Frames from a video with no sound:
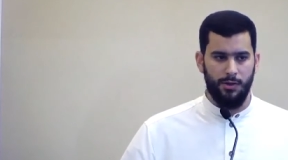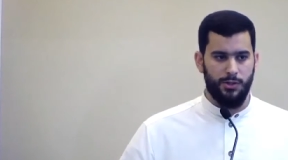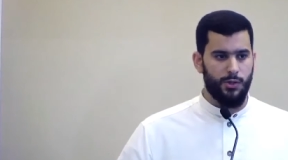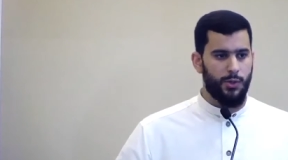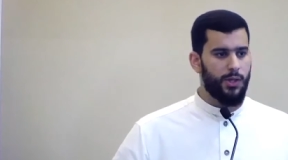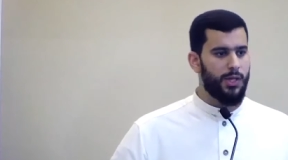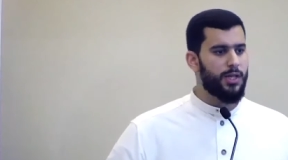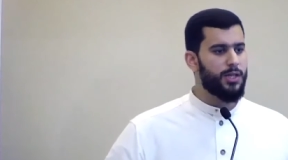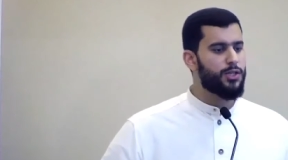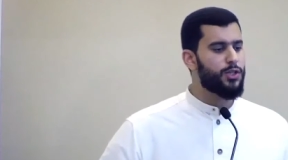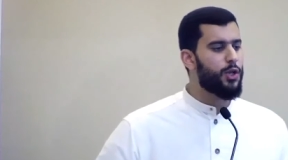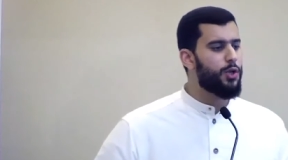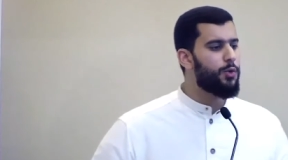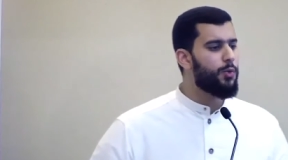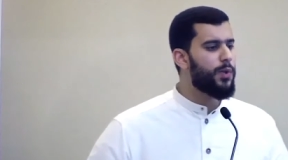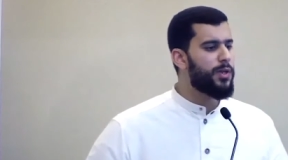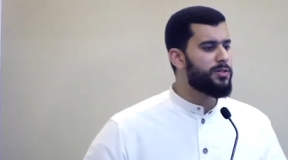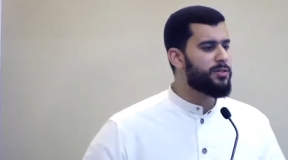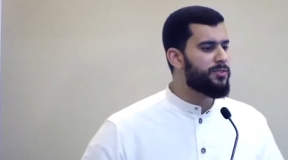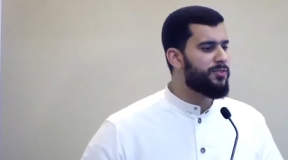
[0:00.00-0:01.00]
So let us
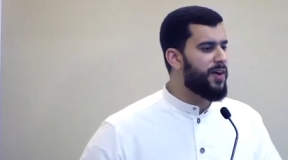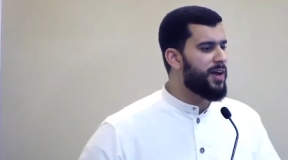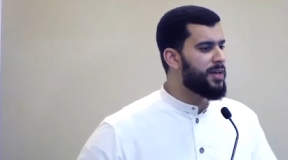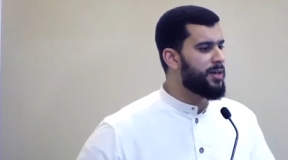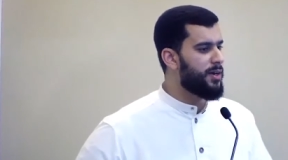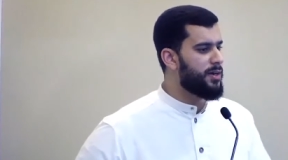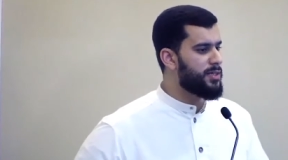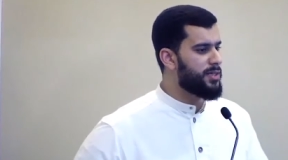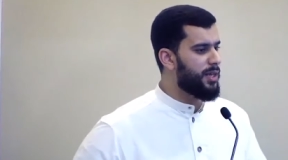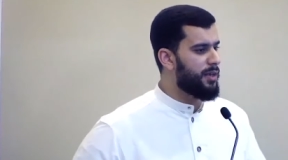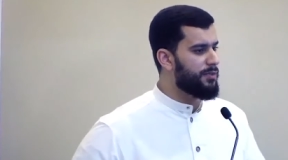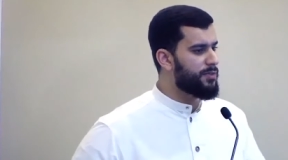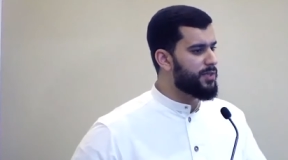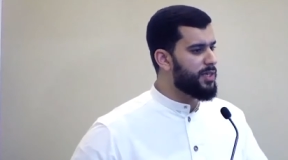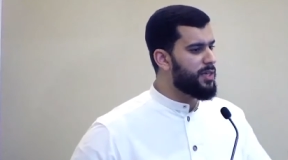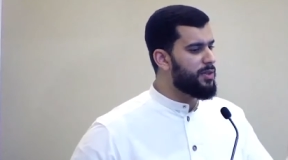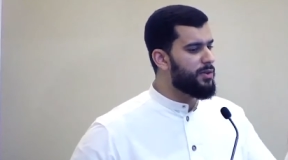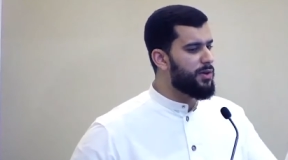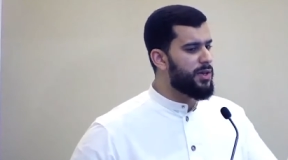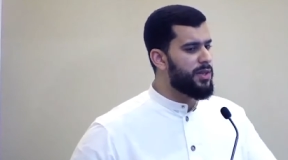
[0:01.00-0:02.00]
always find ourselves
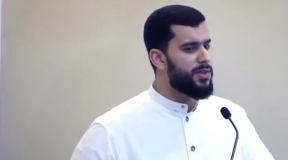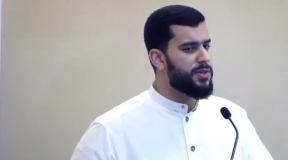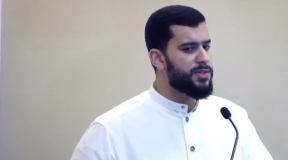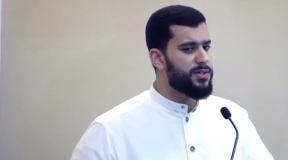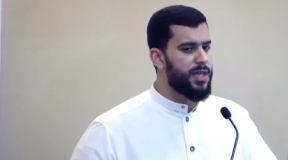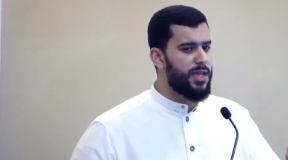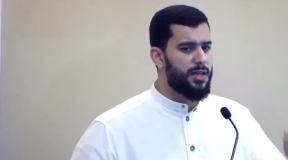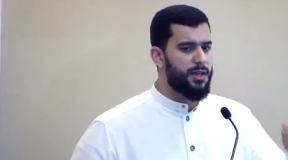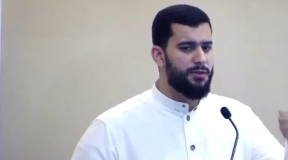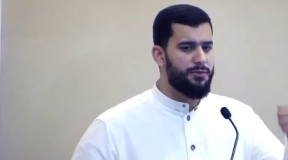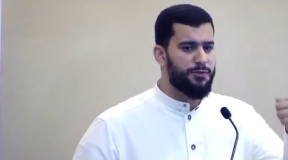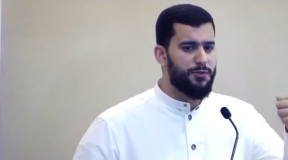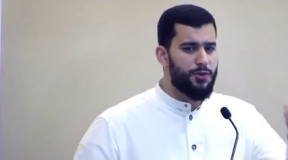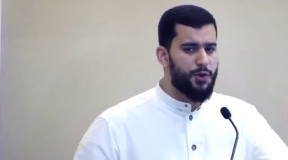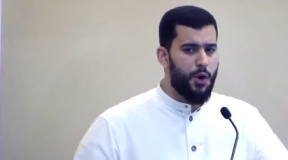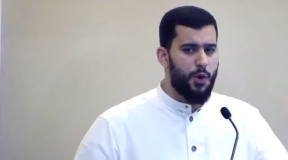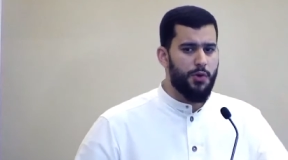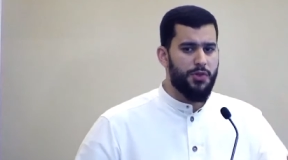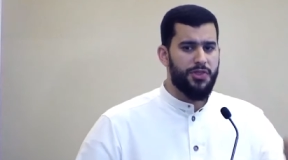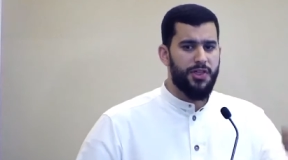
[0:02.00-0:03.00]
either in the state of
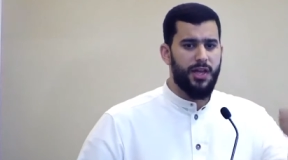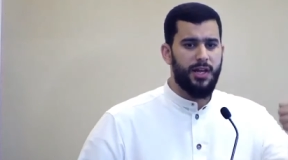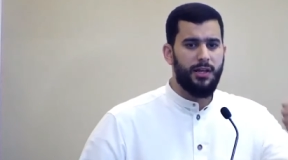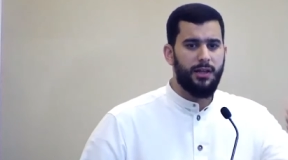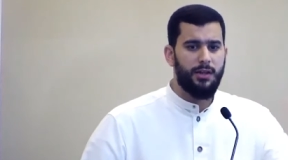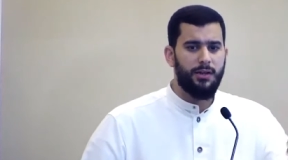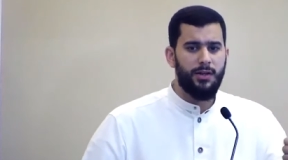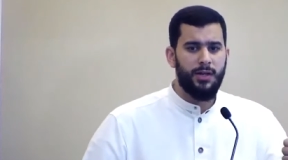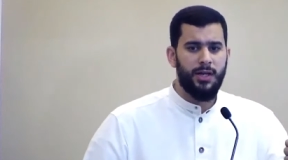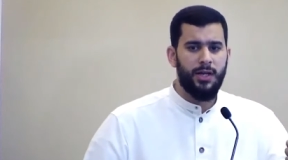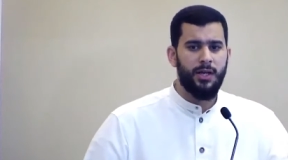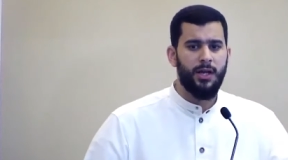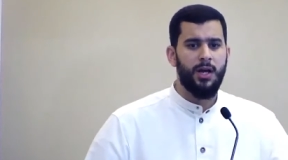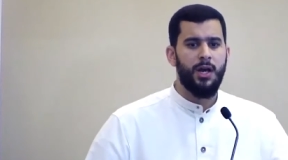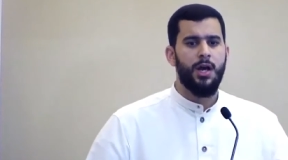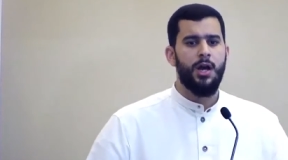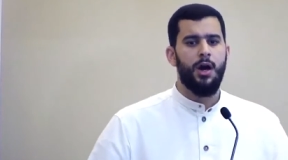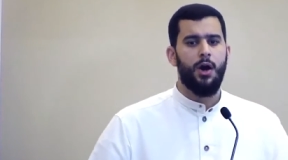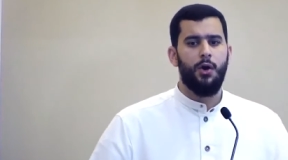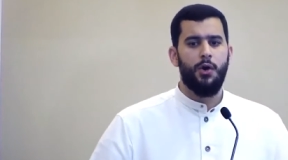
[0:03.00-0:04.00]
growth and learning
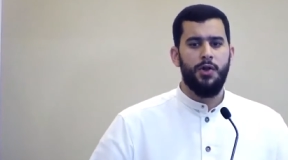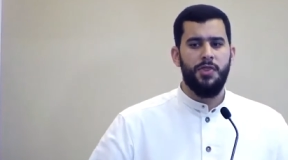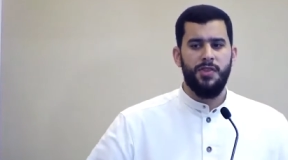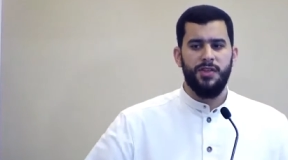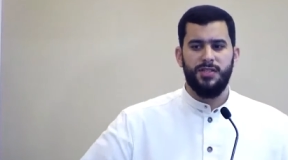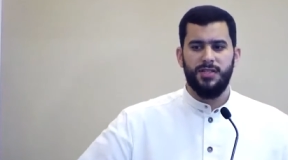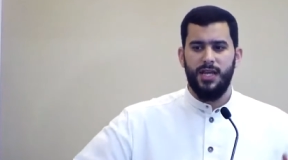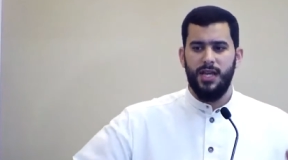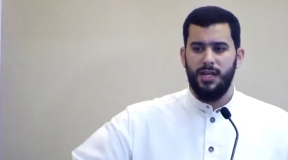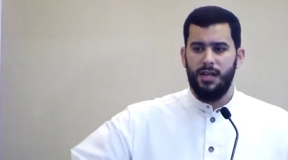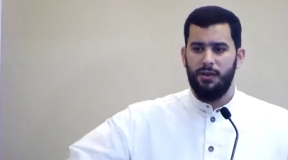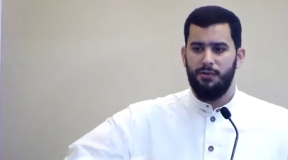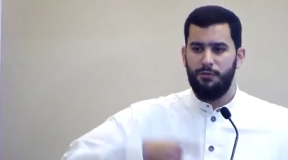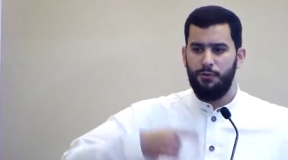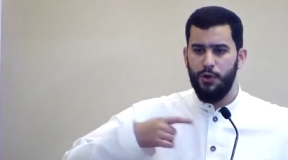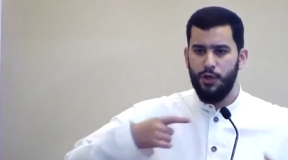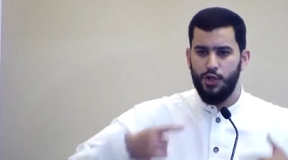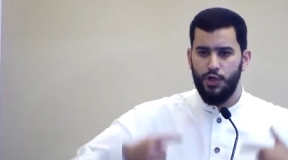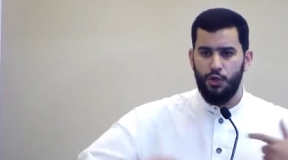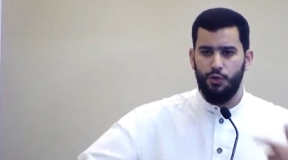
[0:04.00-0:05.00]
or in the state of
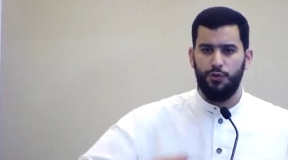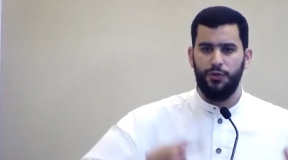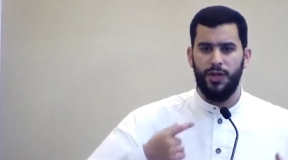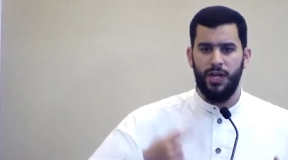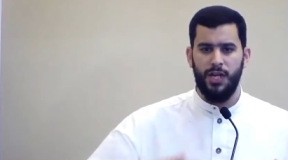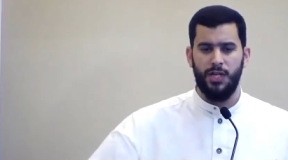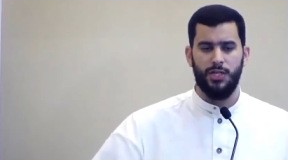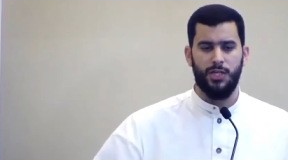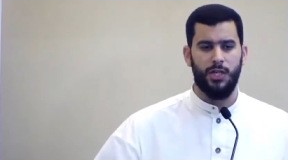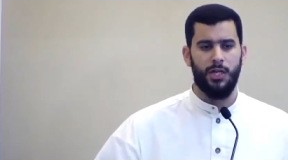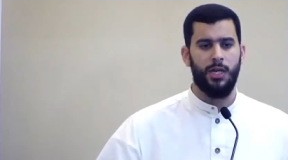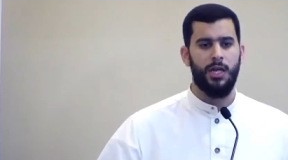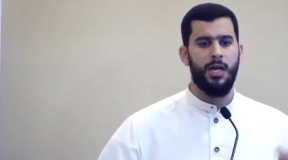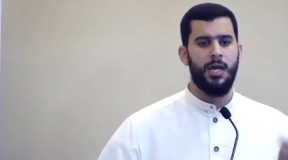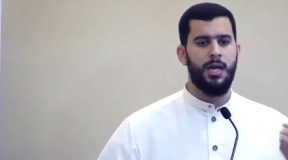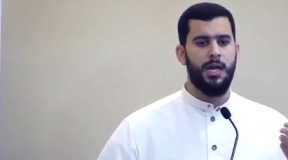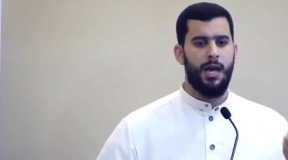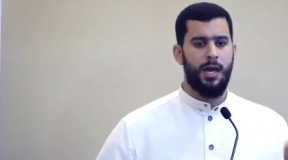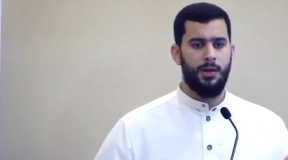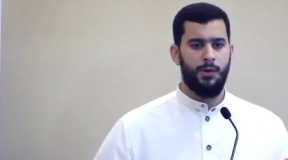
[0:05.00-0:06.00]
rejuvenation
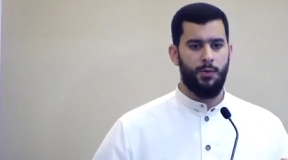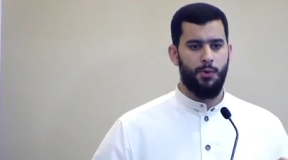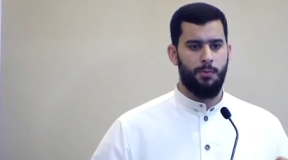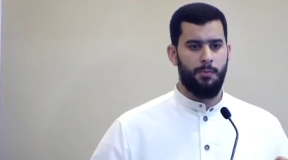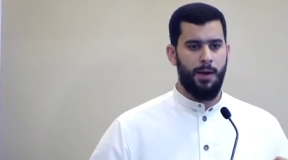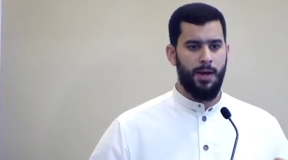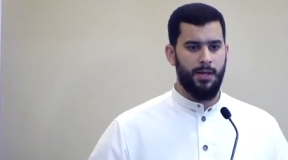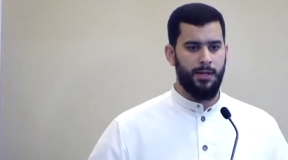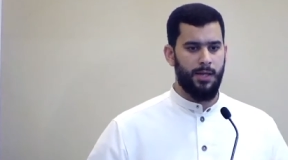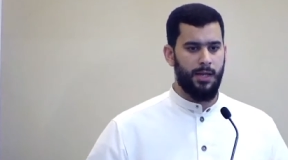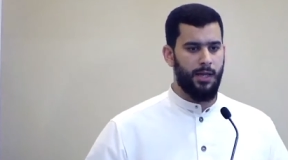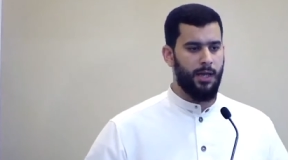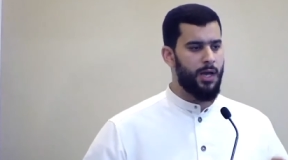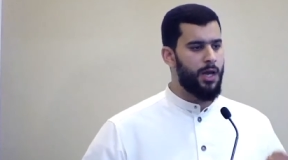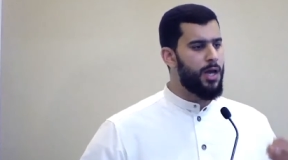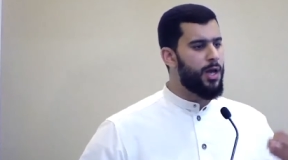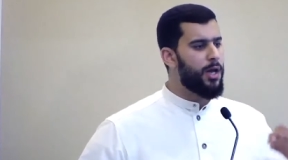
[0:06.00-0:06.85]
and reminding.